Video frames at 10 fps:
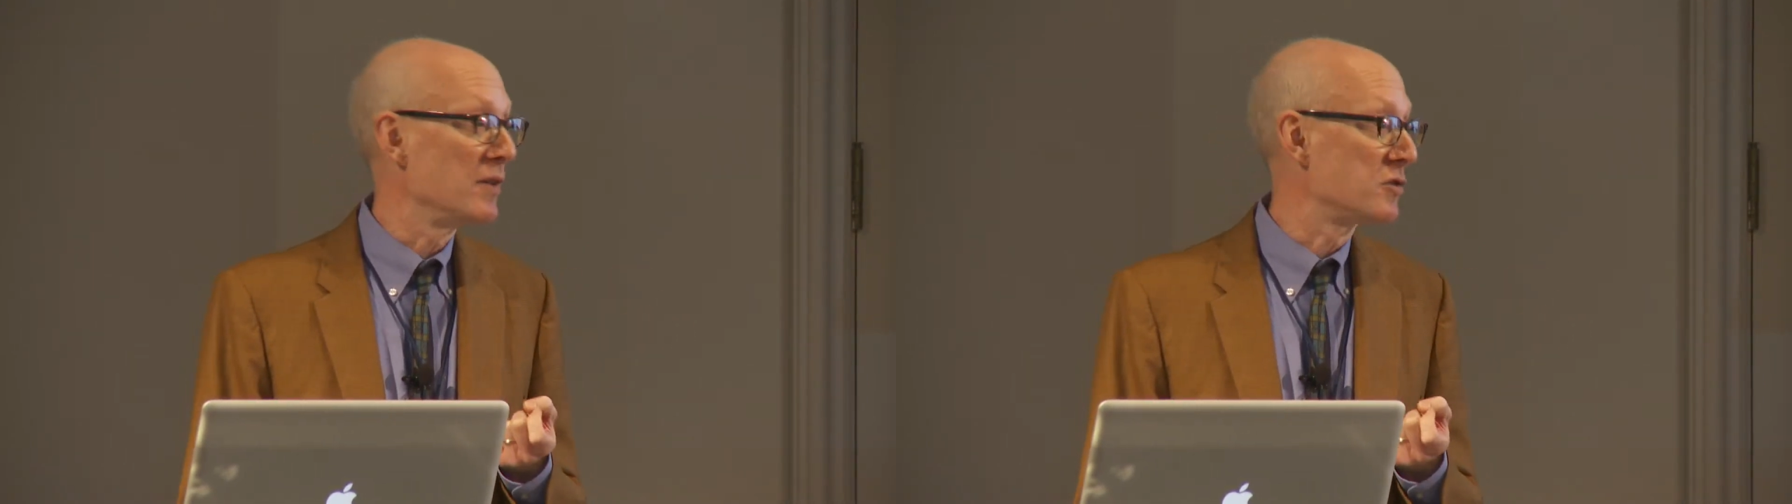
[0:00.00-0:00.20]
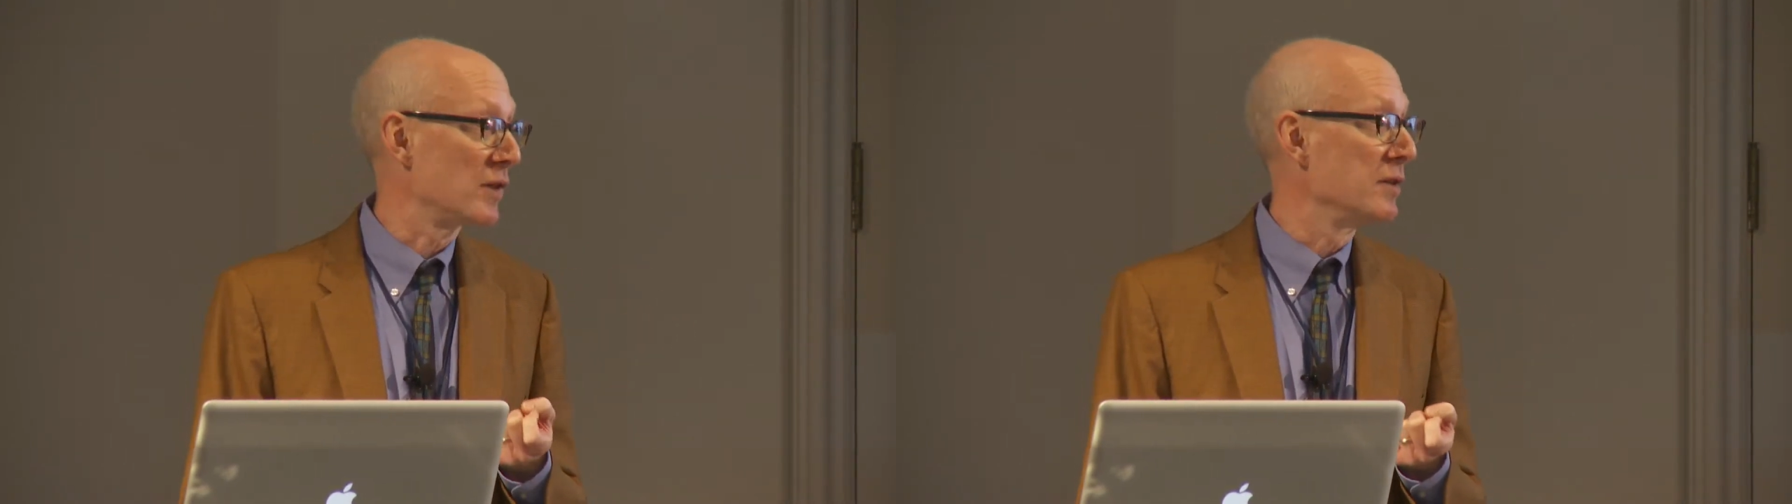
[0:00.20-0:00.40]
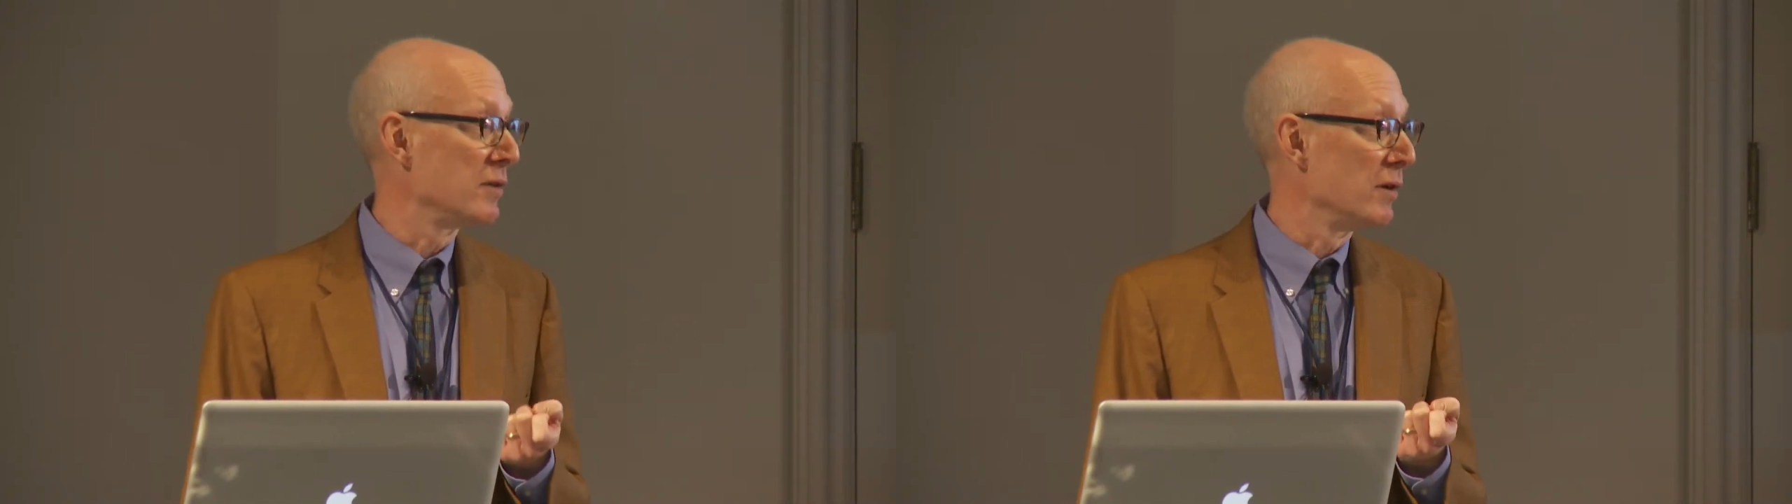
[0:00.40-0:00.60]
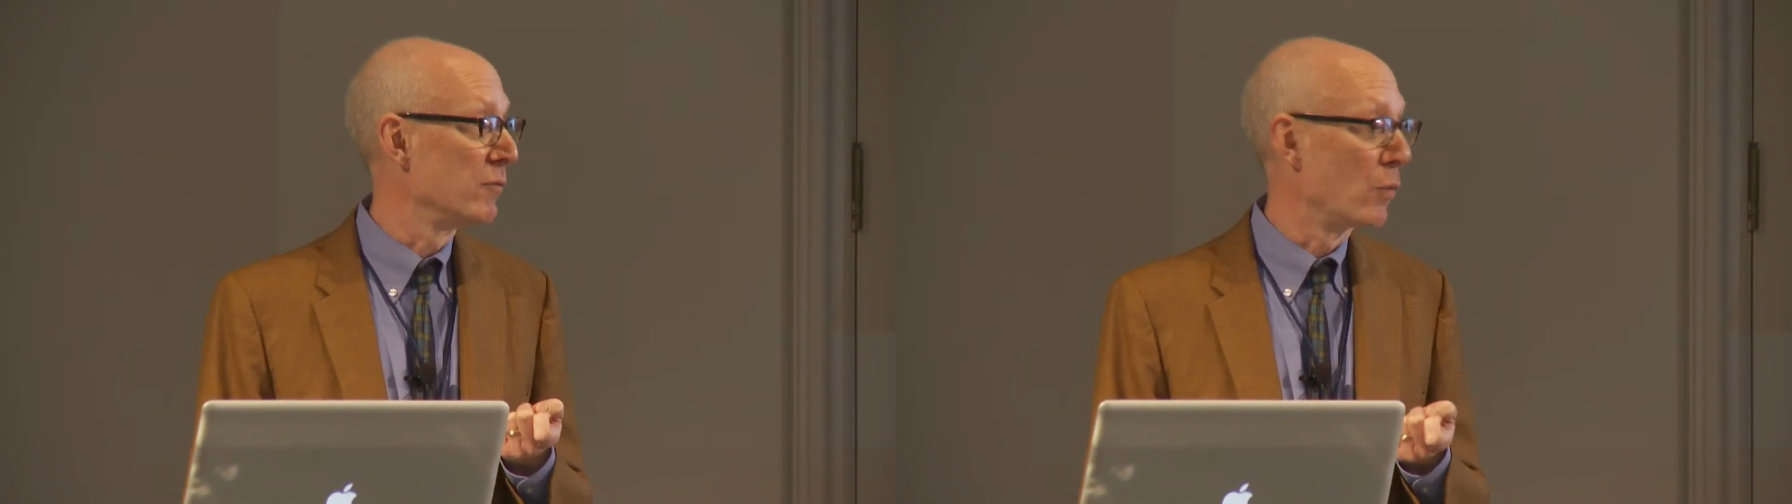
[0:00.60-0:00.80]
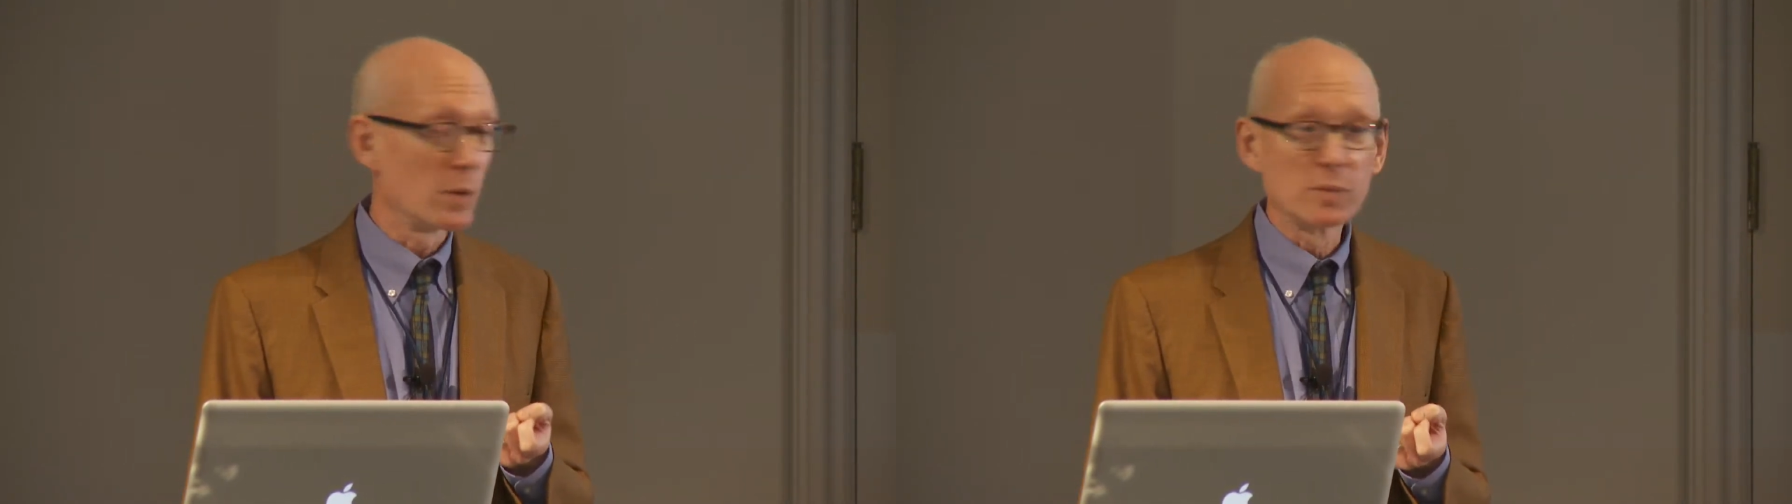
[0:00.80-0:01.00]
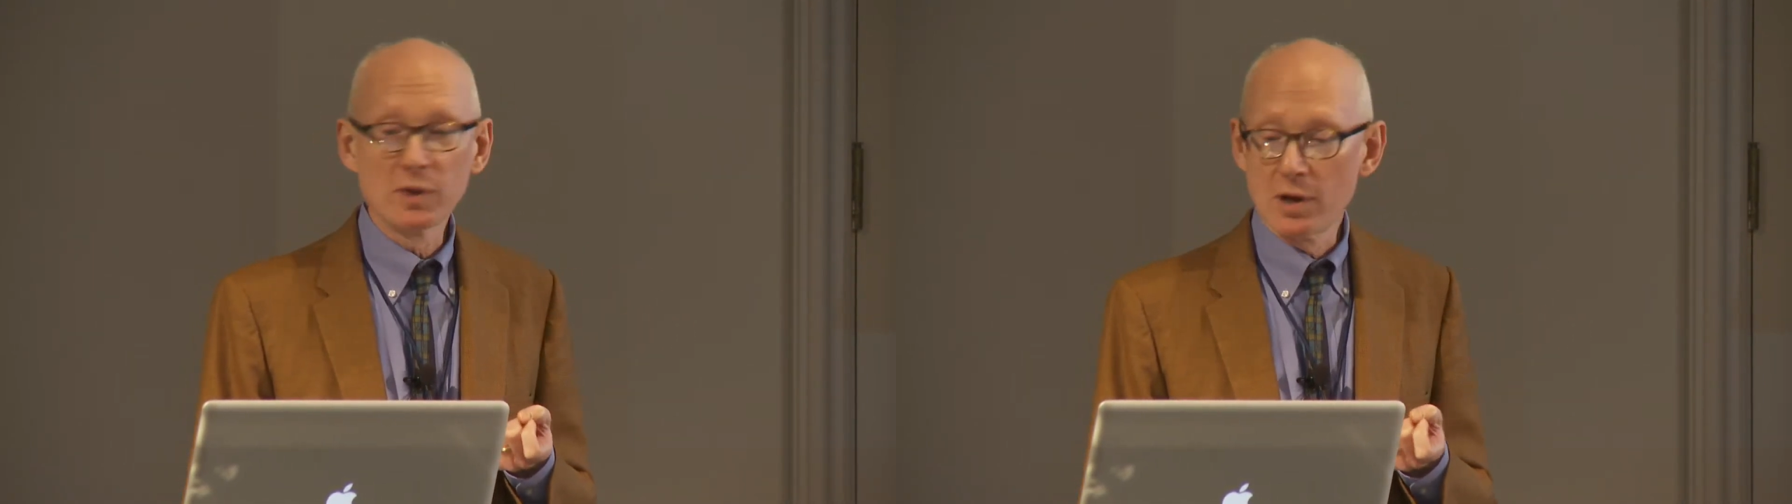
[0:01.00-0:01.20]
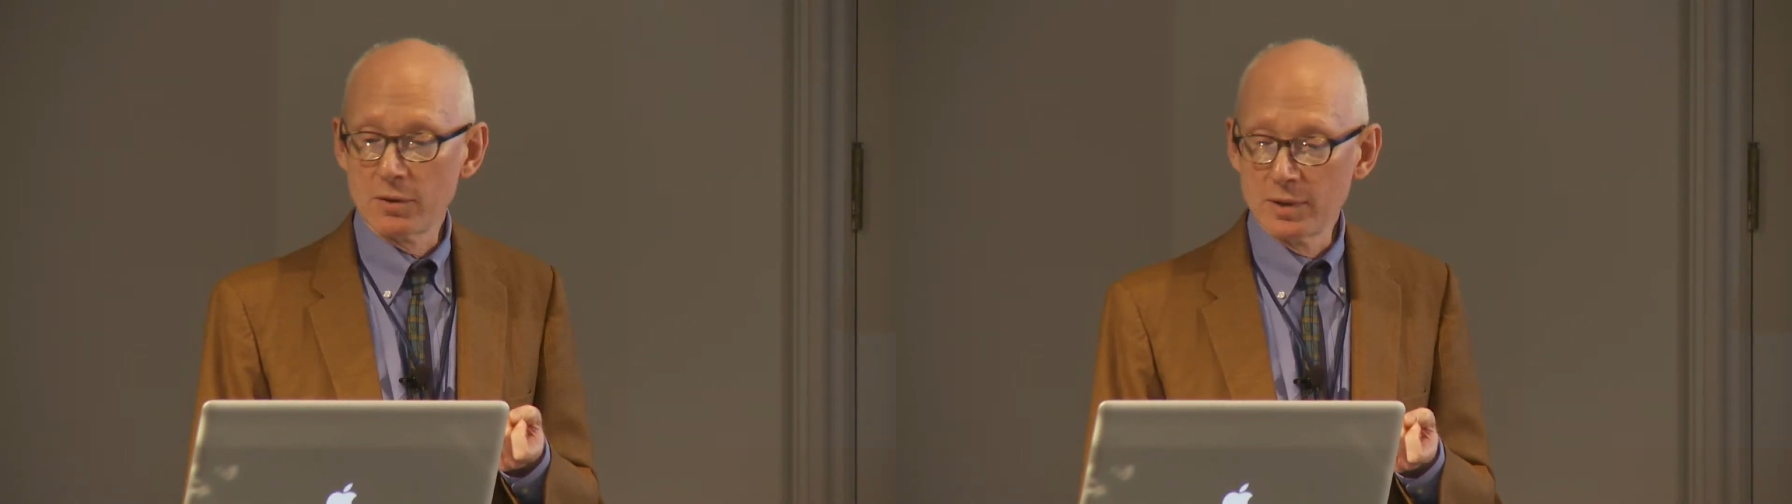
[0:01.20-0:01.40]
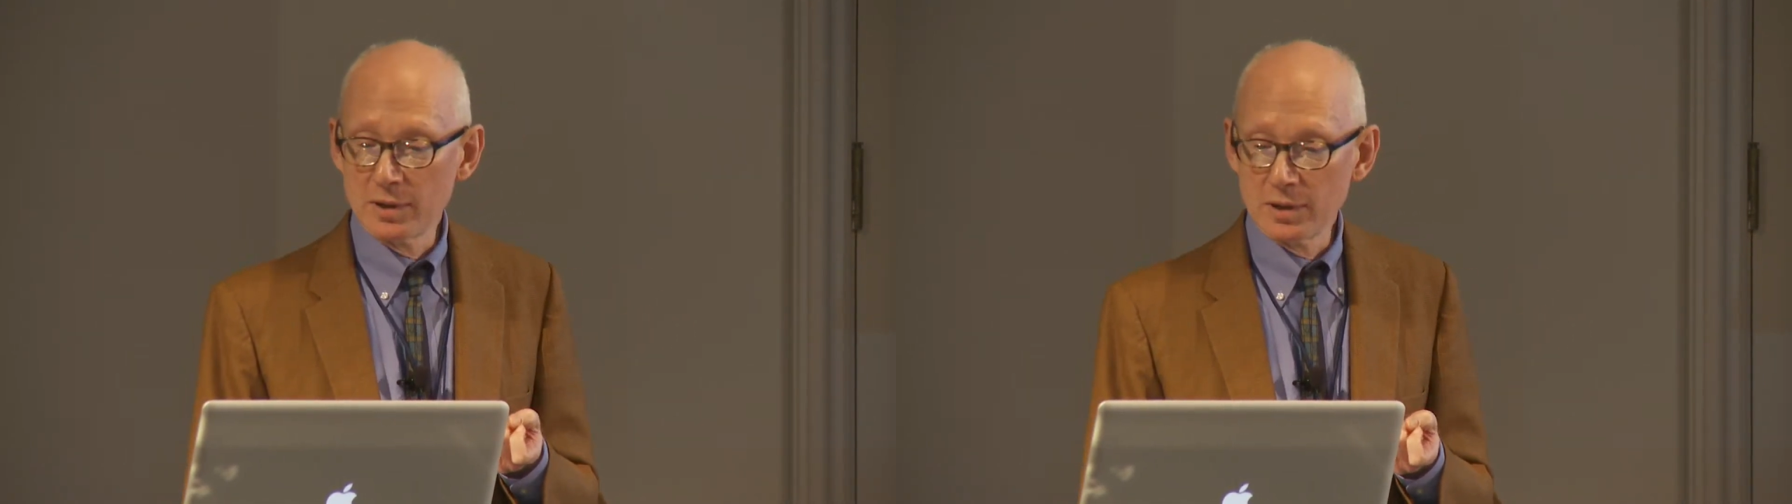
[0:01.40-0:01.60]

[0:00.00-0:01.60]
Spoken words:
the strength of warm glow